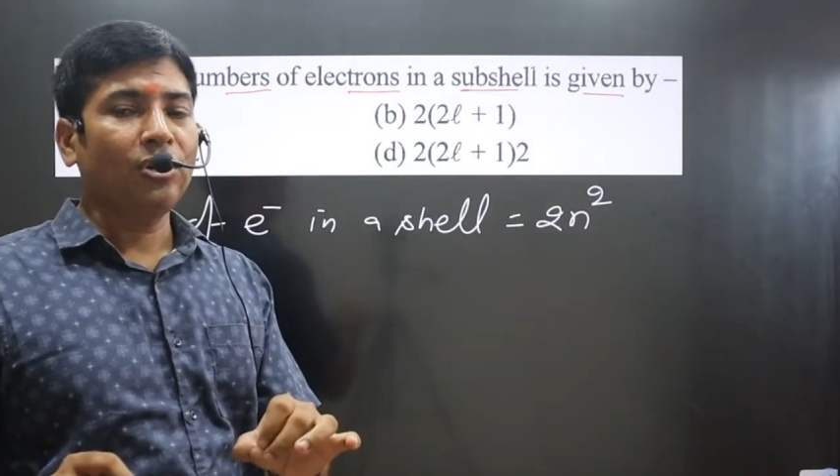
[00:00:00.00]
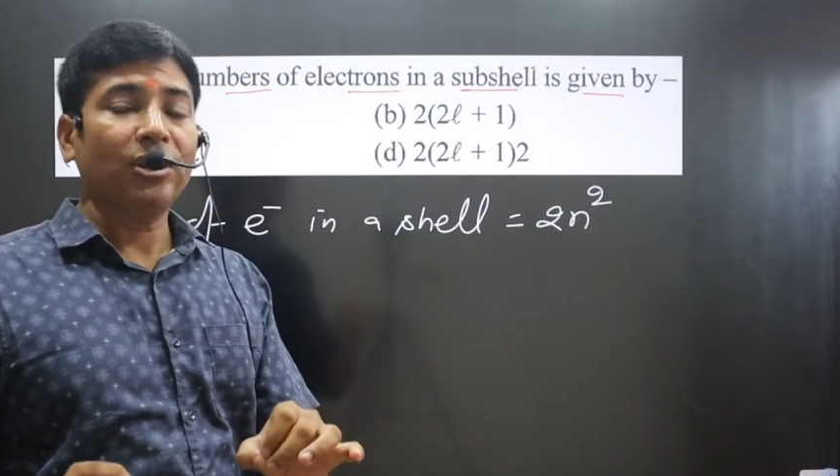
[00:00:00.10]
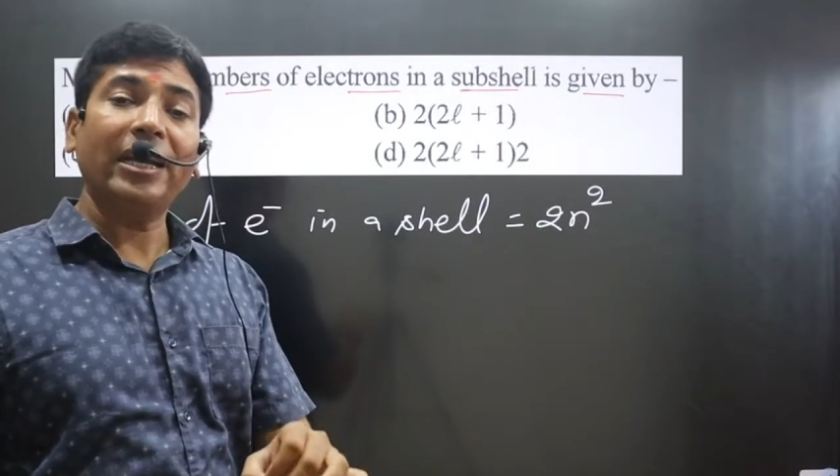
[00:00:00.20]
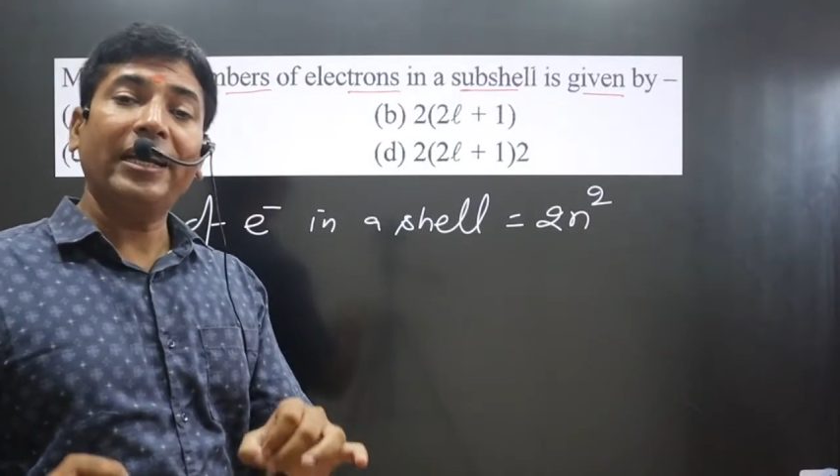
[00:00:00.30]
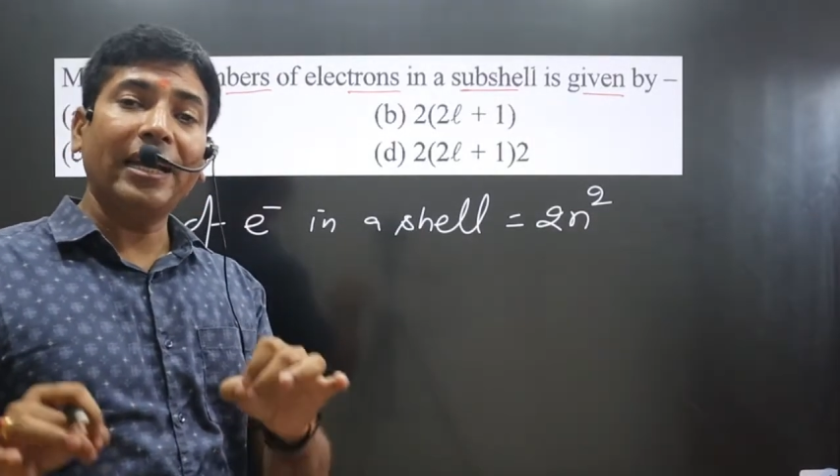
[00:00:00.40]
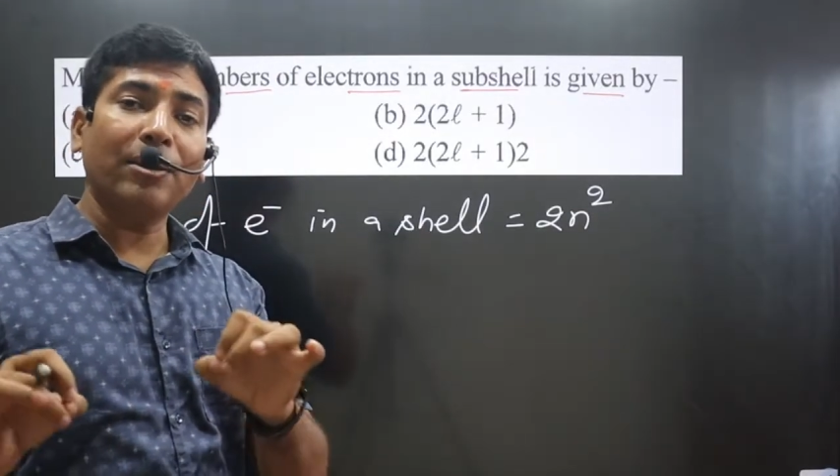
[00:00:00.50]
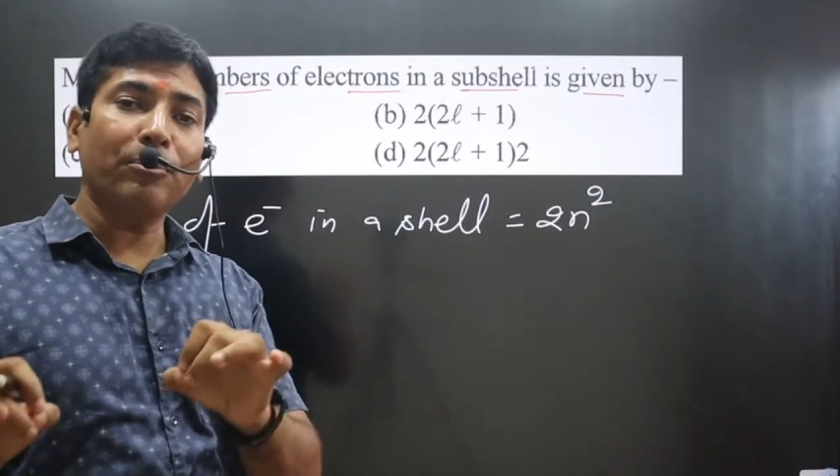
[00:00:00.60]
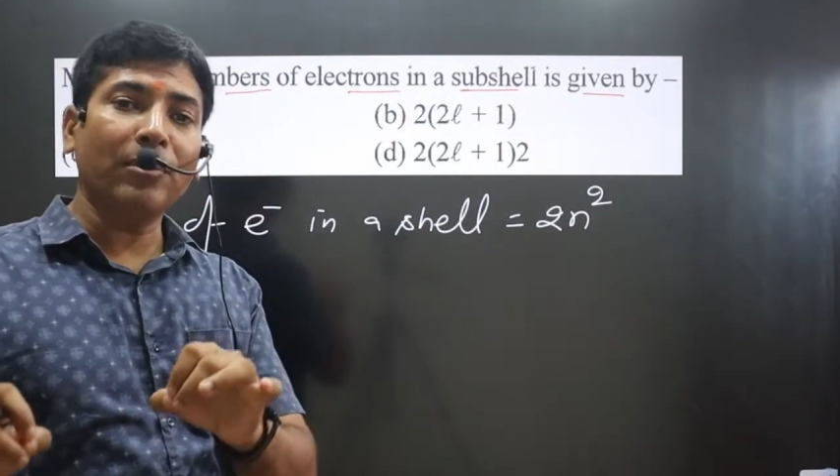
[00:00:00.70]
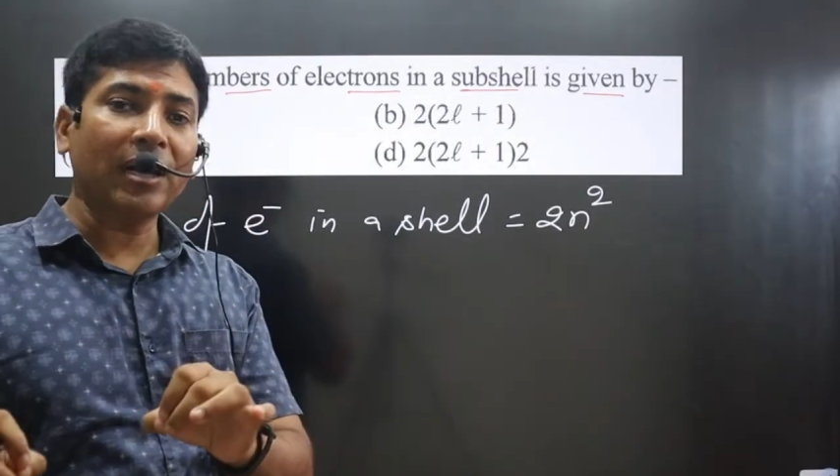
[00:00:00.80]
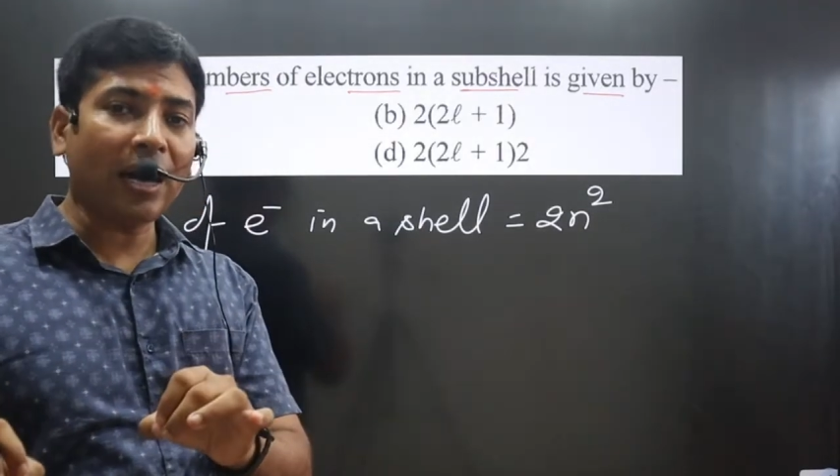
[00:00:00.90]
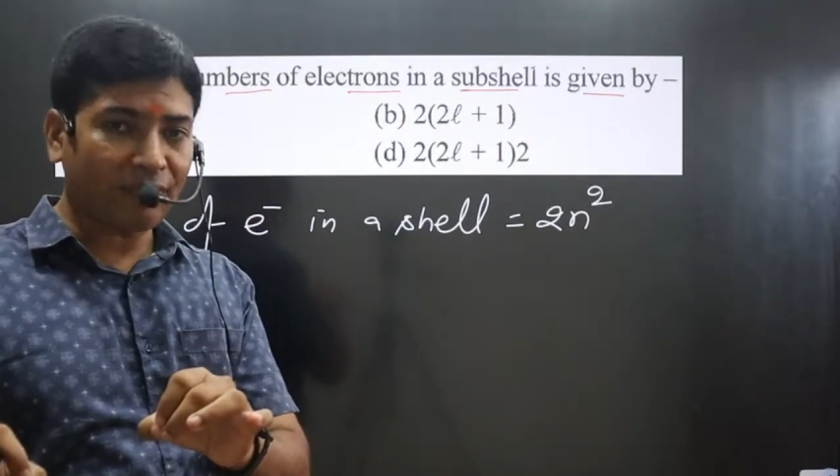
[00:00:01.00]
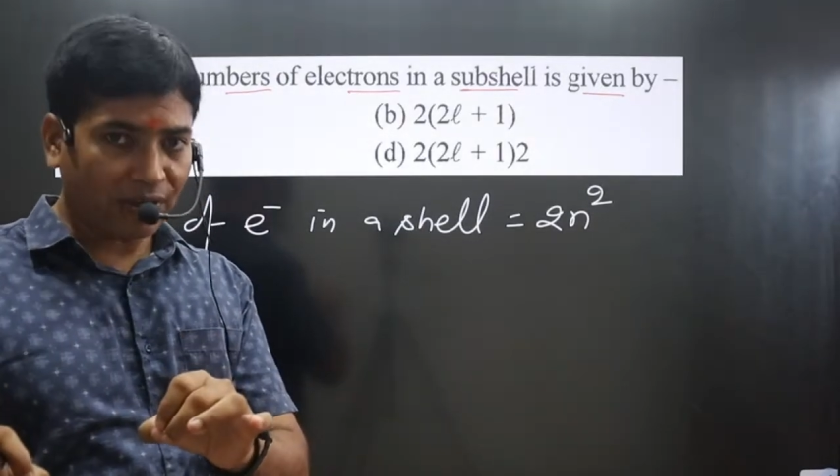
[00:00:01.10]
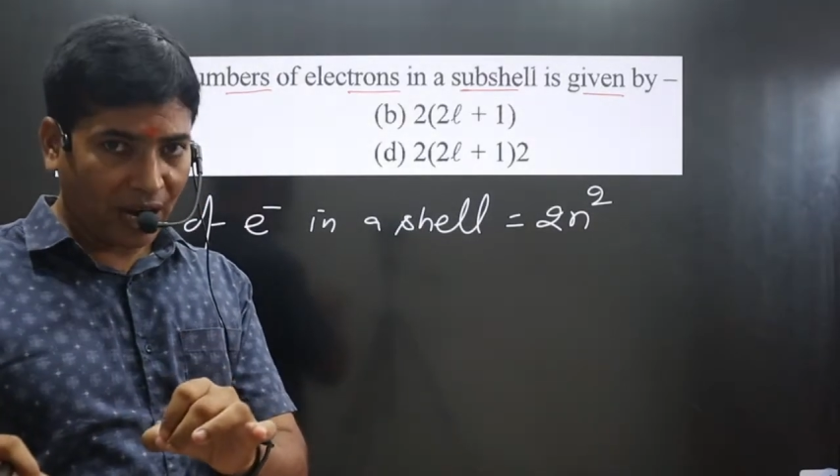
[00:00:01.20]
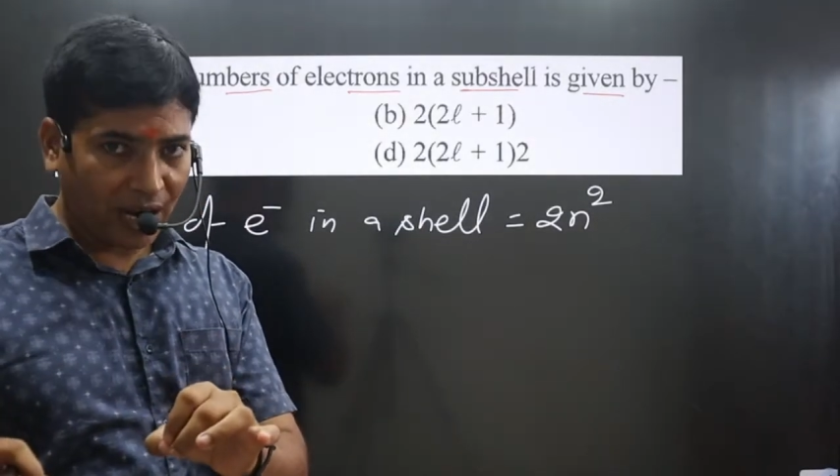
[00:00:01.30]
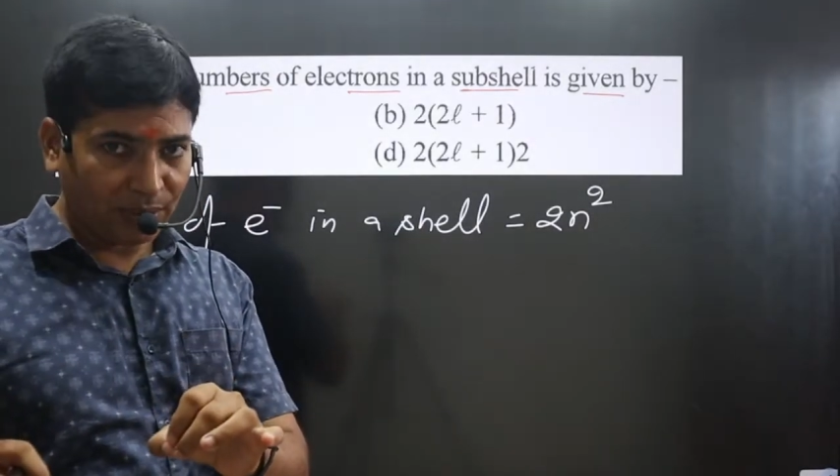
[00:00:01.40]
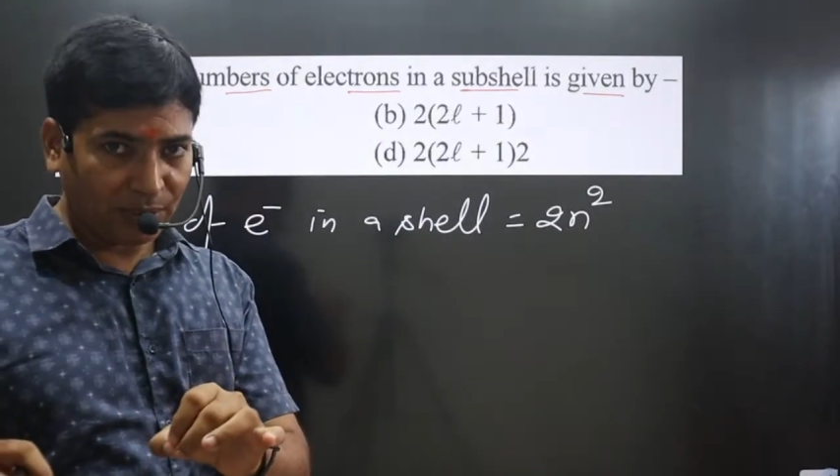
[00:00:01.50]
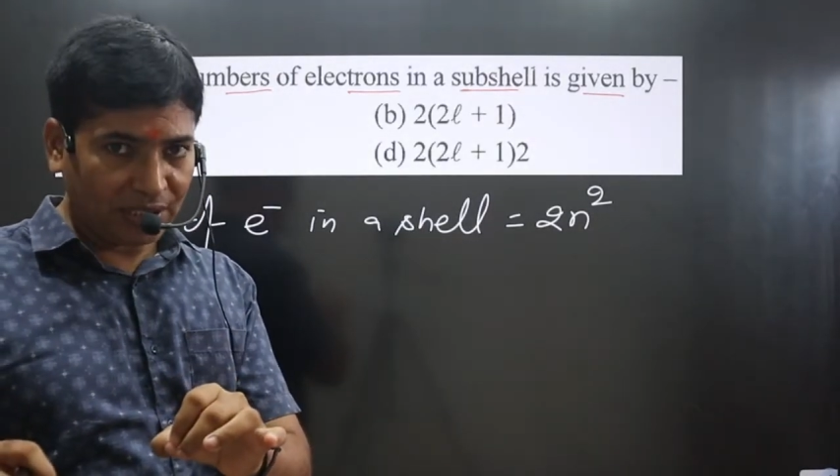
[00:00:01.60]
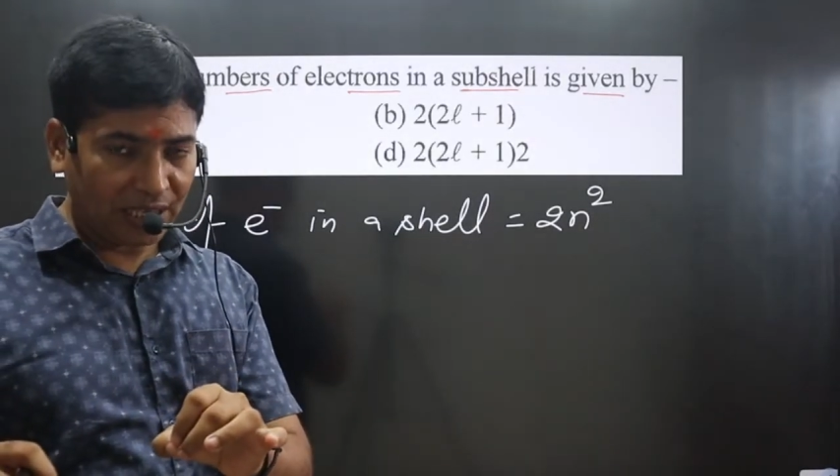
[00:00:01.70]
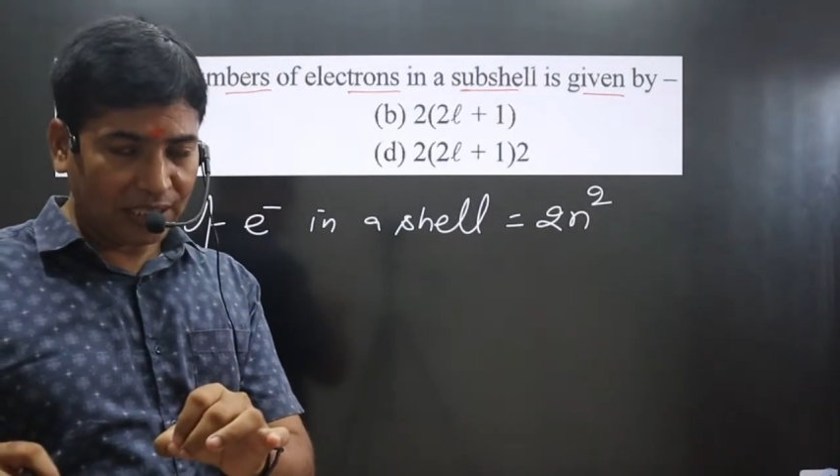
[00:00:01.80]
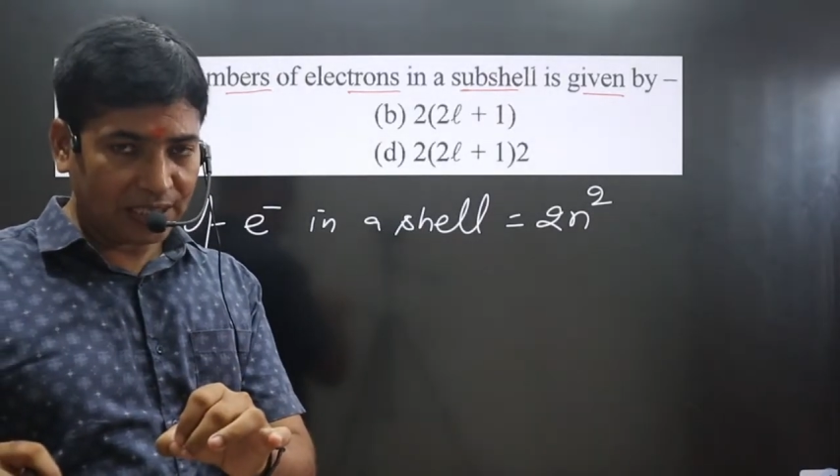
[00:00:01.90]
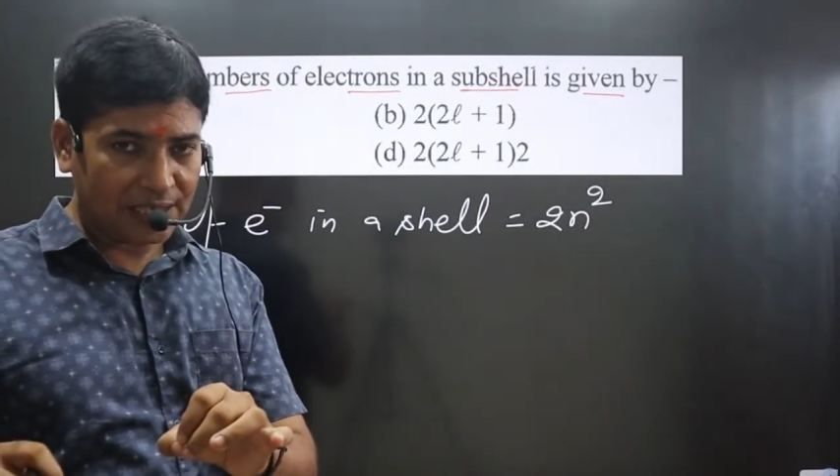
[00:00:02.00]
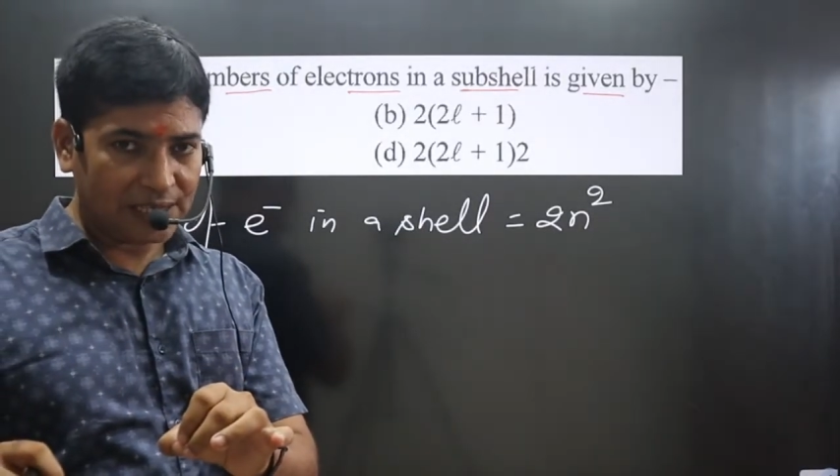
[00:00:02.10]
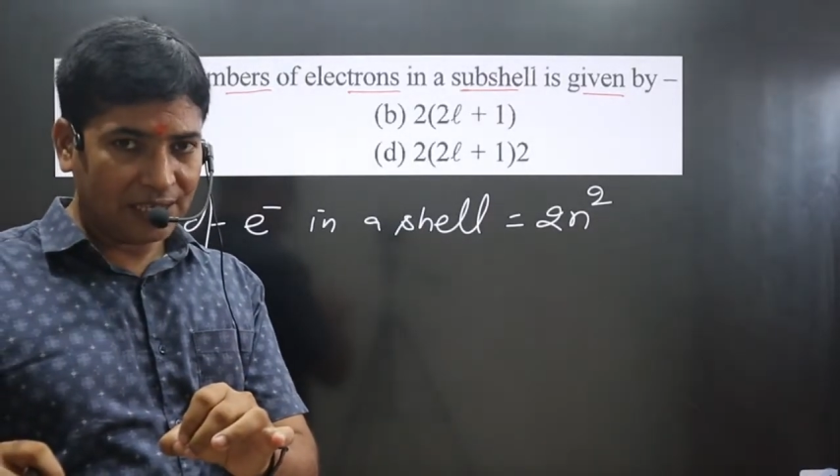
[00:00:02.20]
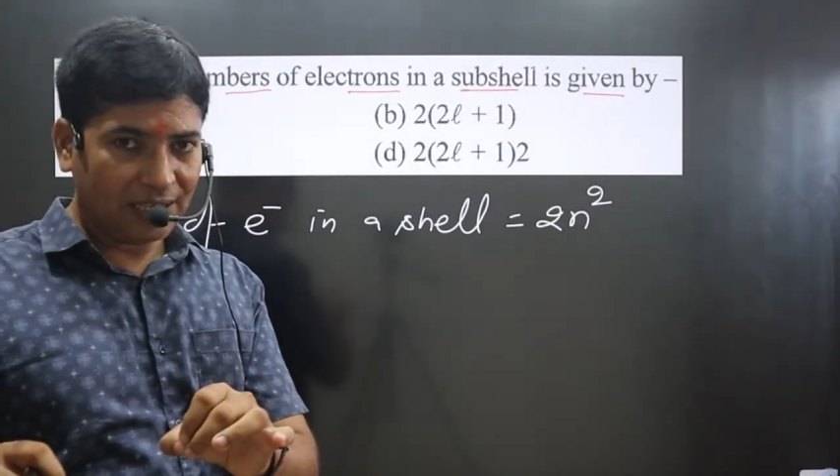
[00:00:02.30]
the number of orbitals,